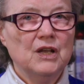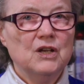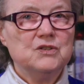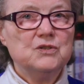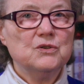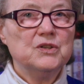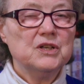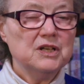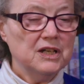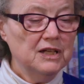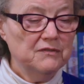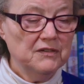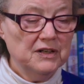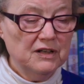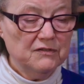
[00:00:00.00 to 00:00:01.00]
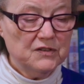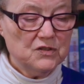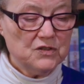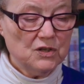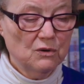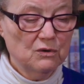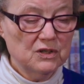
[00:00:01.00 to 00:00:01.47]
So that even if the
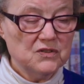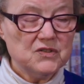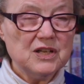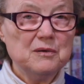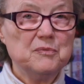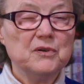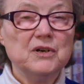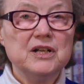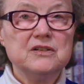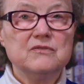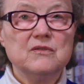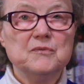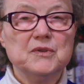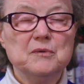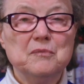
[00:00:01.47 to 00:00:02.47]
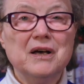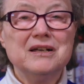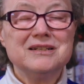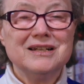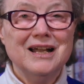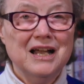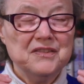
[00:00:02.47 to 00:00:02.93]
soul is separated from the
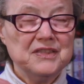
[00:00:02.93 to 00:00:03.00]
body,